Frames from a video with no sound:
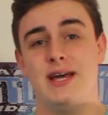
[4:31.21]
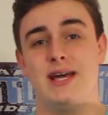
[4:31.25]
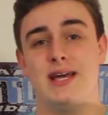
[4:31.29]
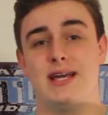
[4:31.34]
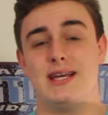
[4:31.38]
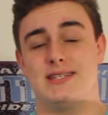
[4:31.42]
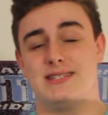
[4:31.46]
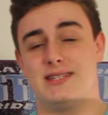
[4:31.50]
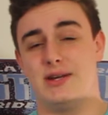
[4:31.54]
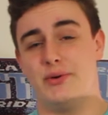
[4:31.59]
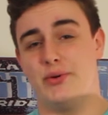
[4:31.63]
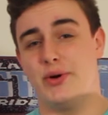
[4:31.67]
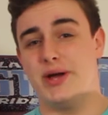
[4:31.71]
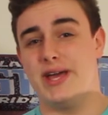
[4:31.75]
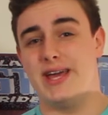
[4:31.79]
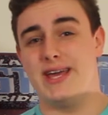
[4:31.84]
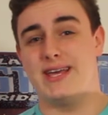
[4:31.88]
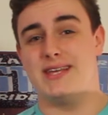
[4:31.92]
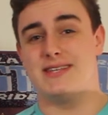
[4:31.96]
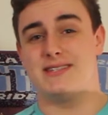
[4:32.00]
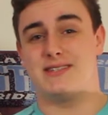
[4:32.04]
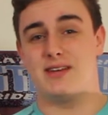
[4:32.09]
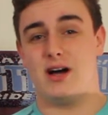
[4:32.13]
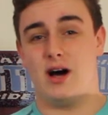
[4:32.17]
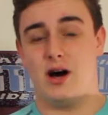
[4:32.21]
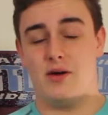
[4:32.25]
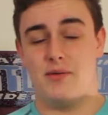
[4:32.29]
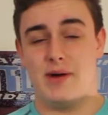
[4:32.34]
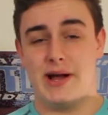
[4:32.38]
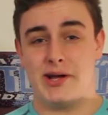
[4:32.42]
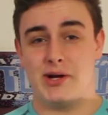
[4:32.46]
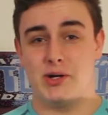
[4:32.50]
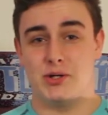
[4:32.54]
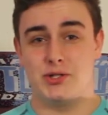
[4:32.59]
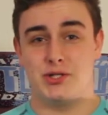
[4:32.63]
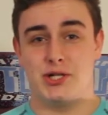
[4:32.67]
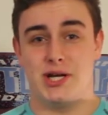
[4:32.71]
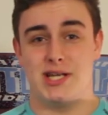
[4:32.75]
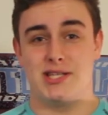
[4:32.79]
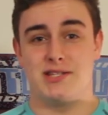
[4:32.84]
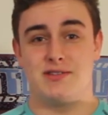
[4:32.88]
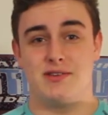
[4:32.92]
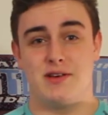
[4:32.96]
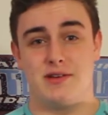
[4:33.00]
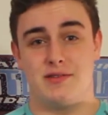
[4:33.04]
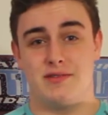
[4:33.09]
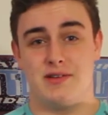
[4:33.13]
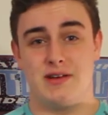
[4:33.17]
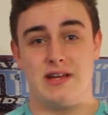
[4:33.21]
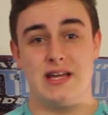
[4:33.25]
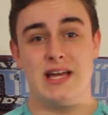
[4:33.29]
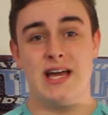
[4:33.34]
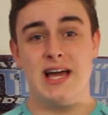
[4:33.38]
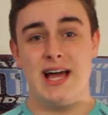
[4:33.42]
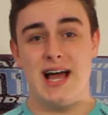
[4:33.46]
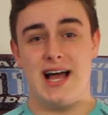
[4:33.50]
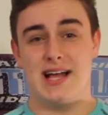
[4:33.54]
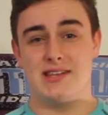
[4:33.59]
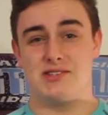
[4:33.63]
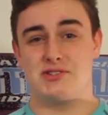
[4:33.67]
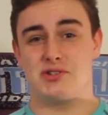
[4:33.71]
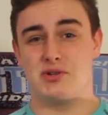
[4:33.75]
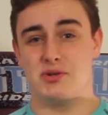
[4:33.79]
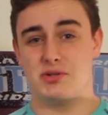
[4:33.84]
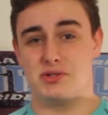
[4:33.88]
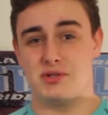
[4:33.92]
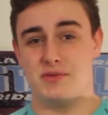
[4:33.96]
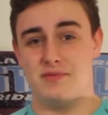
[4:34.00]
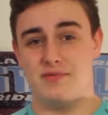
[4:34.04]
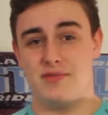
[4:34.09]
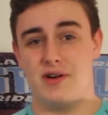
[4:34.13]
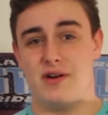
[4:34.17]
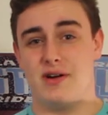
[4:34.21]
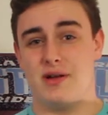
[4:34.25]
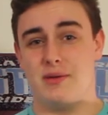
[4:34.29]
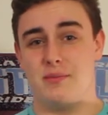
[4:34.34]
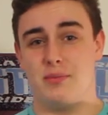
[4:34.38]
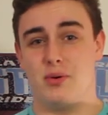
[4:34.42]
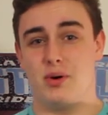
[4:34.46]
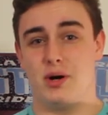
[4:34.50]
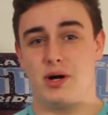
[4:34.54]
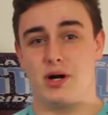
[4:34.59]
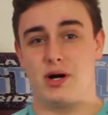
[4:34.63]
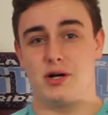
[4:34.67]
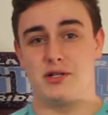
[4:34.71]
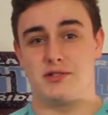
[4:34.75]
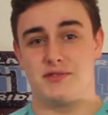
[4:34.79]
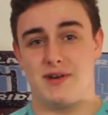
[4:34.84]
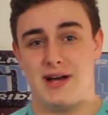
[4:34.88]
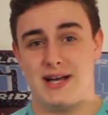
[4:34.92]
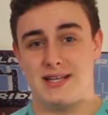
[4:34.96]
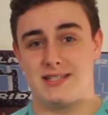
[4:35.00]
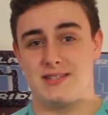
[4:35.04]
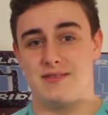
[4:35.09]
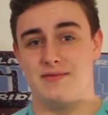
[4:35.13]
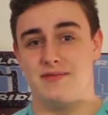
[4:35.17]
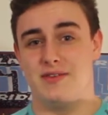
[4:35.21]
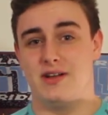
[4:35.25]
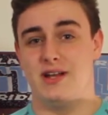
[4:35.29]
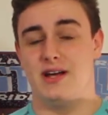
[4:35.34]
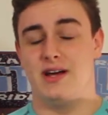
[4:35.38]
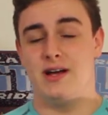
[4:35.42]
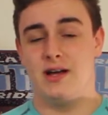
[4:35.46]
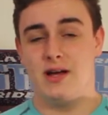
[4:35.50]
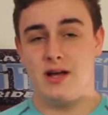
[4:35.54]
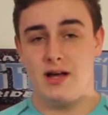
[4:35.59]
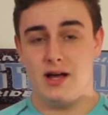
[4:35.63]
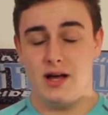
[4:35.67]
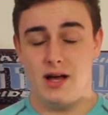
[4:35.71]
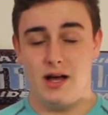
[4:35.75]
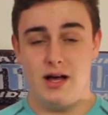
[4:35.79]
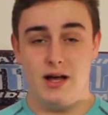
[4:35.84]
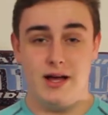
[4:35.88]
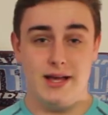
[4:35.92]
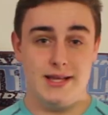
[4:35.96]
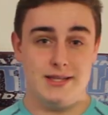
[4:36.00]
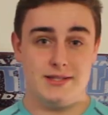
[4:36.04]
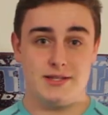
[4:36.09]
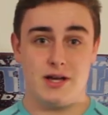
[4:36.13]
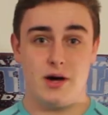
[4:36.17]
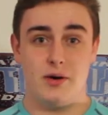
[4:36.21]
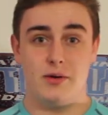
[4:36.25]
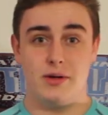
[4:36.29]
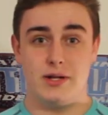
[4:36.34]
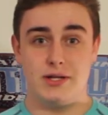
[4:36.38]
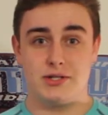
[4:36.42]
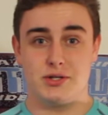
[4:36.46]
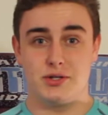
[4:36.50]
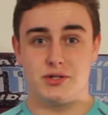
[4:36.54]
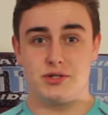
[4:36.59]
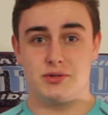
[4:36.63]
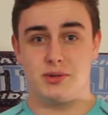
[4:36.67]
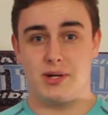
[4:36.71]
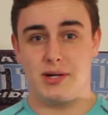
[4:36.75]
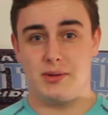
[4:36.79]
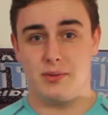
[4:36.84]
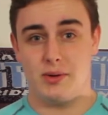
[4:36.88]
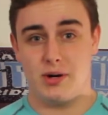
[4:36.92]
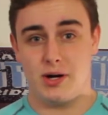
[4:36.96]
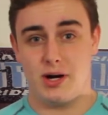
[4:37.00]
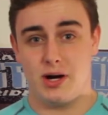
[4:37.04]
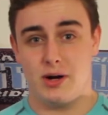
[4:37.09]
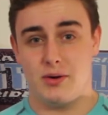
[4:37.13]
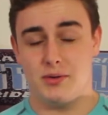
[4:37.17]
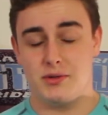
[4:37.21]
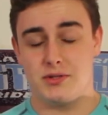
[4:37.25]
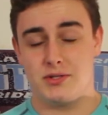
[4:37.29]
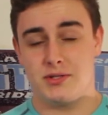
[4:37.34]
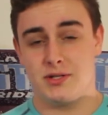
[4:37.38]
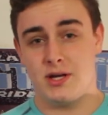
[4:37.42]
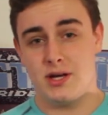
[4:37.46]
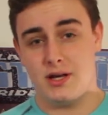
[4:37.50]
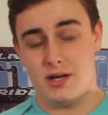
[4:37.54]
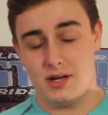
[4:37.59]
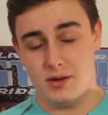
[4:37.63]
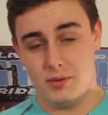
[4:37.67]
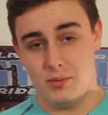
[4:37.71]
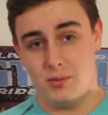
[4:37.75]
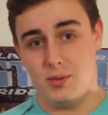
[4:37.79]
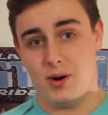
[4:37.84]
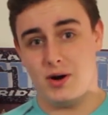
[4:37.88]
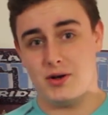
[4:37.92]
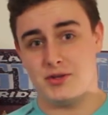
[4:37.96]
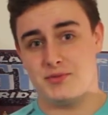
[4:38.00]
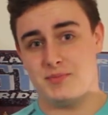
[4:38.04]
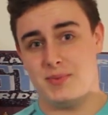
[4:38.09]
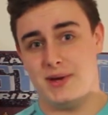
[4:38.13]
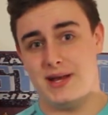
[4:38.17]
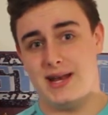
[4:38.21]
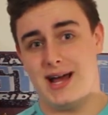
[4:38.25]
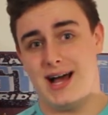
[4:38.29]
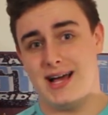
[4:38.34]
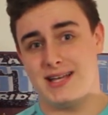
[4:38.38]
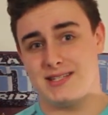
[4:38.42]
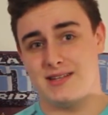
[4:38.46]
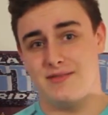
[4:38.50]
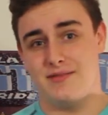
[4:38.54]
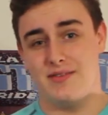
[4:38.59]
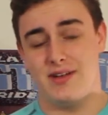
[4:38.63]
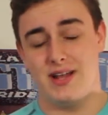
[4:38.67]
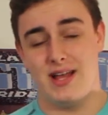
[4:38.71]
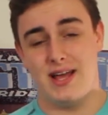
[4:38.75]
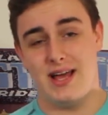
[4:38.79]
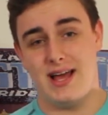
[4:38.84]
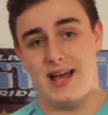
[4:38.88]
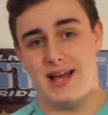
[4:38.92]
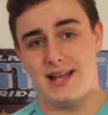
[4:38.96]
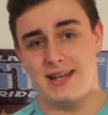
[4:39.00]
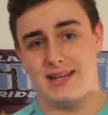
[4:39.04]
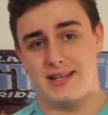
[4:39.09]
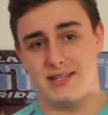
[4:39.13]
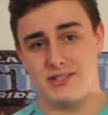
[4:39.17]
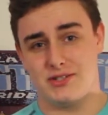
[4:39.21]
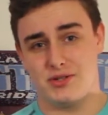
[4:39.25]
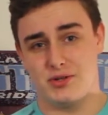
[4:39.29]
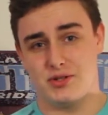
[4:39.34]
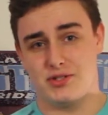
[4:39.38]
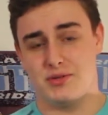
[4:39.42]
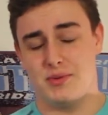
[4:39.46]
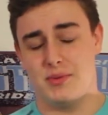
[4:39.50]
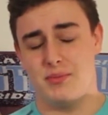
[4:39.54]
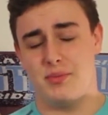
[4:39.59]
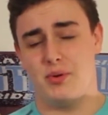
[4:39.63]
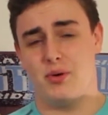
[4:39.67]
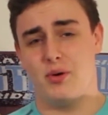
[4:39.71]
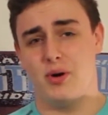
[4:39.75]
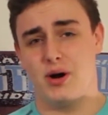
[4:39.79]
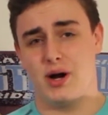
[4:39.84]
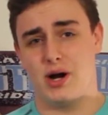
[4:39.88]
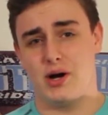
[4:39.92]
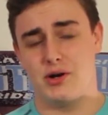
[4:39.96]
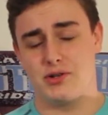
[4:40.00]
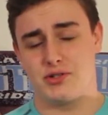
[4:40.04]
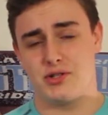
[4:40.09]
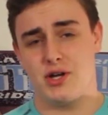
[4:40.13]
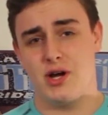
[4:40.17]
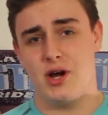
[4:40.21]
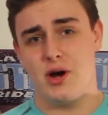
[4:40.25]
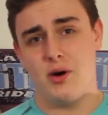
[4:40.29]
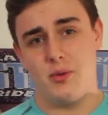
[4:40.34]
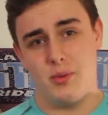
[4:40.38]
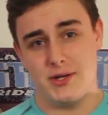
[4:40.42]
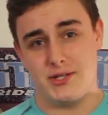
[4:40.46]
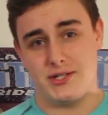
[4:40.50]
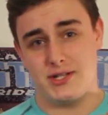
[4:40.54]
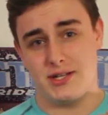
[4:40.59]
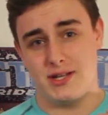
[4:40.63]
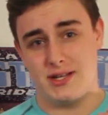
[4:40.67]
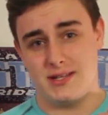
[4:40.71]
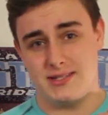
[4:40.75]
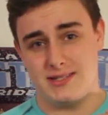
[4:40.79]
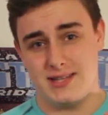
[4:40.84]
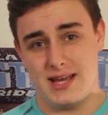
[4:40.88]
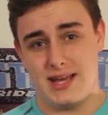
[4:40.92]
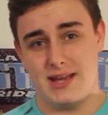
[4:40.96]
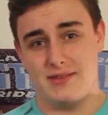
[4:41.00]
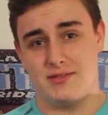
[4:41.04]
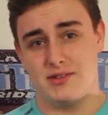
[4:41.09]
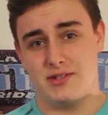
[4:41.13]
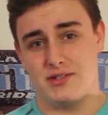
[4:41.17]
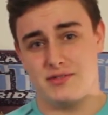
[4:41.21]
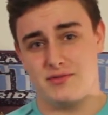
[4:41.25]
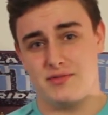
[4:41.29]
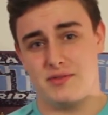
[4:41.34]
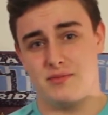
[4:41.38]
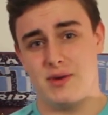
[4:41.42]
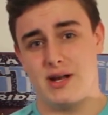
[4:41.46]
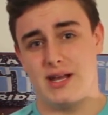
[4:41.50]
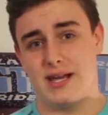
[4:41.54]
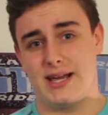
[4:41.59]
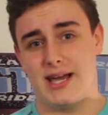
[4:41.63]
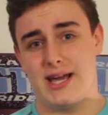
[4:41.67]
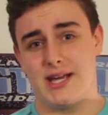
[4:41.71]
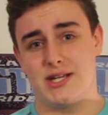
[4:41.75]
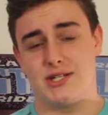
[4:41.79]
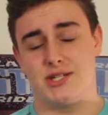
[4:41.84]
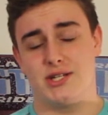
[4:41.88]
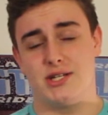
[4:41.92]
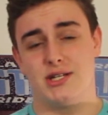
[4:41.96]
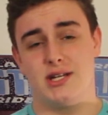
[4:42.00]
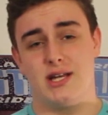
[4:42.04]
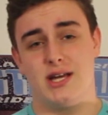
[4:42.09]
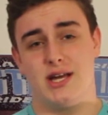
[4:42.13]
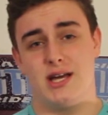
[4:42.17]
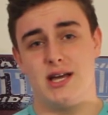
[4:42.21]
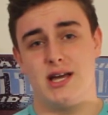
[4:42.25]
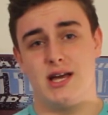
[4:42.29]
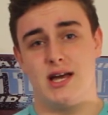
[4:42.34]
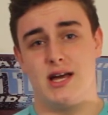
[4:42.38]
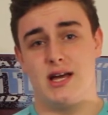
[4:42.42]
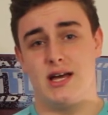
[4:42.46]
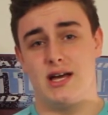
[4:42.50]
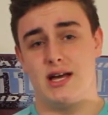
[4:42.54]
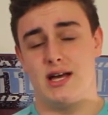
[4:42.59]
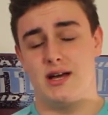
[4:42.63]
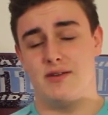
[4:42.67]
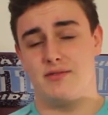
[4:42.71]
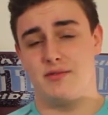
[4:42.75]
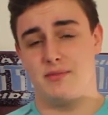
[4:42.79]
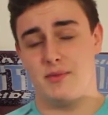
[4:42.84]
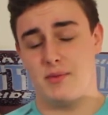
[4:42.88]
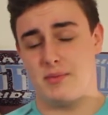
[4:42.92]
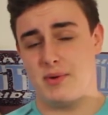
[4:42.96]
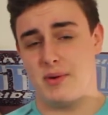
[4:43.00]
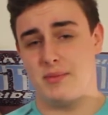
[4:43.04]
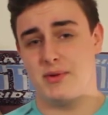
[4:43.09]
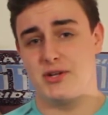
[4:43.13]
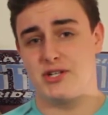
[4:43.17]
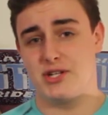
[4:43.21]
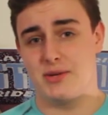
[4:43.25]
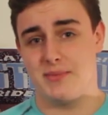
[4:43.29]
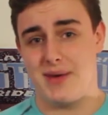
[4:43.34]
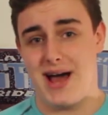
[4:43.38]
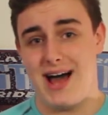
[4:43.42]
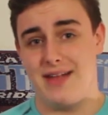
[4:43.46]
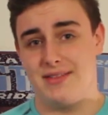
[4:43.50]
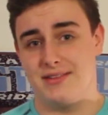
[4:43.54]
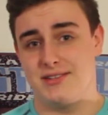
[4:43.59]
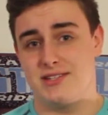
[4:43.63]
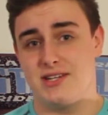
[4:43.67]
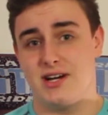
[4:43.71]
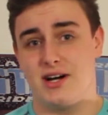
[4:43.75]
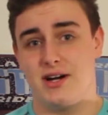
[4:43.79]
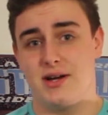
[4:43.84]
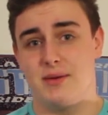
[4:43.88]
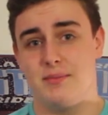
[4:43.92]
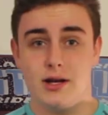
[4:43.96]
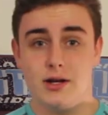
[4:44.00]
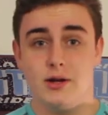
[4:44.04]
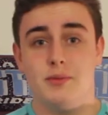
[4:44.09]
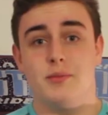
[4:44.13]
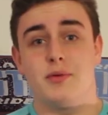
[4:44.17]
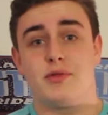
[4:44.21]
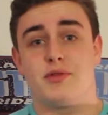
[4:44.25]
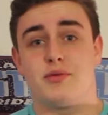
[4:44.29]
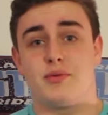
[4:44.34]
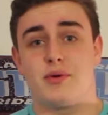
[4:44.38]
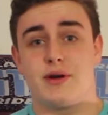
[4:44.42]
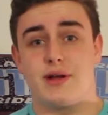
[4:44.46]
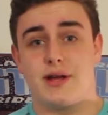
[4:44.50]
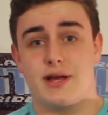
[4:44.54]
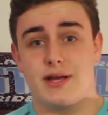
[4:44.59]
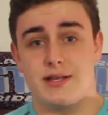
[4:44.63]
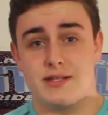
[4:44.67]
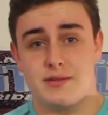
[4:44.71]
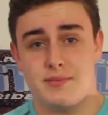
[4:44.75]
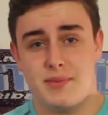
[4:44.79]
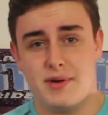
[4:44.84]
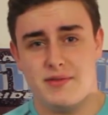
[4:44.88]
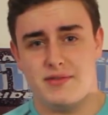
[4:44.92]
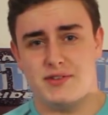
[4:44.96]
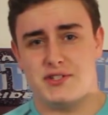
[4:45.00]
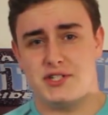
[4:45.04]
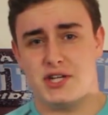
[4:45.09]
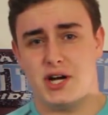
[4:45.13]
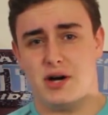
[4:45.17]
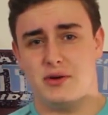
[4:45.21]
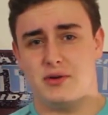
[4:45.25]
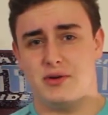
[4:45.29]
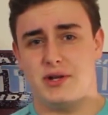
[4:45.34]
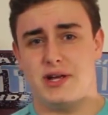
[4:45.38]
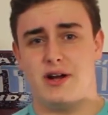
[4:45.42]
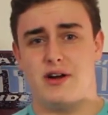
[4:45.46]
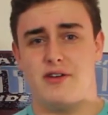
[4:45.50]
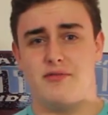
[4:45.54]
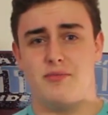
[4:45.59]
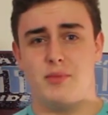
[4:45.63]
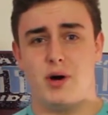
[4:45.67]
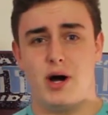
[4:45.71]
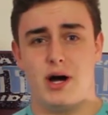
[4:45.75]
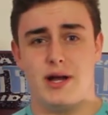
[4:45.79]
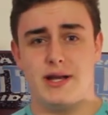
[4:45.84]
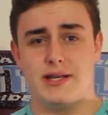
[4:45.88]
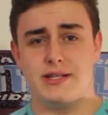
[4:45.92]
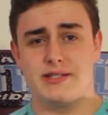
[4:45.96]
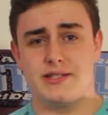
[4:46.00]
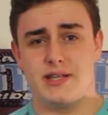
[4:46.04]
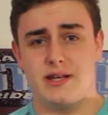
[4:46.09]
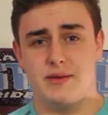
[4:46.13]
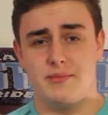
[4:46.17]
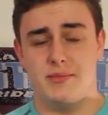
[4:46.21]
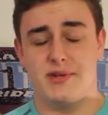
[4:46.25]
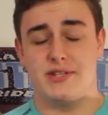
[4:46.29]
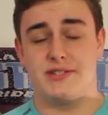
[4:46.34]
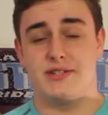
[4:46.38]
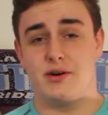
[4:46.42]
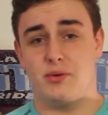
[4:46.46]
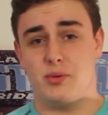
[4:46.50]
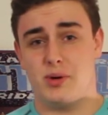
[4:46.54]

He still is our record transfer fee and scored some very important goals for Aston Villa. In total he scored 21 goals whilst being at Aston Villa, and he scored some important goals which saved us from relegation from the Premiership at the time. Number 3 is a bit of a childhood hero of mine, is Mr.